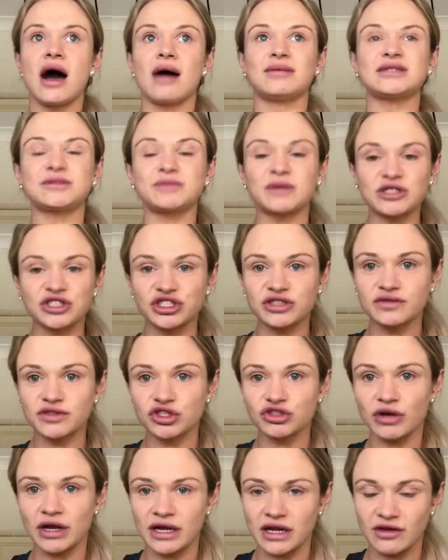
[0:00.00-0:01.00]
um, especially if you're
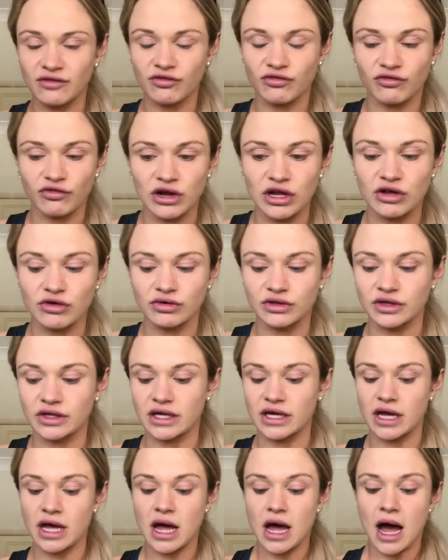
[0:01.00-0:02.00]
training
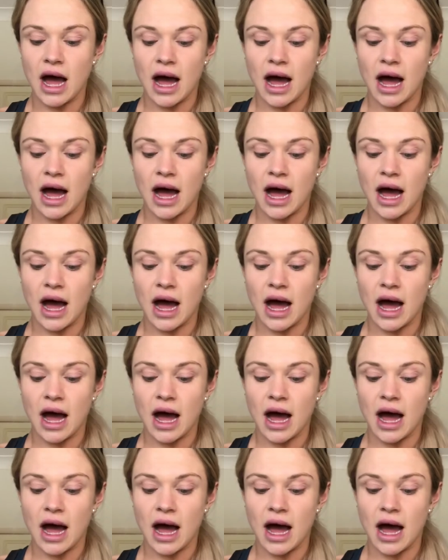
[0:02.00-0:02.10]
frequently.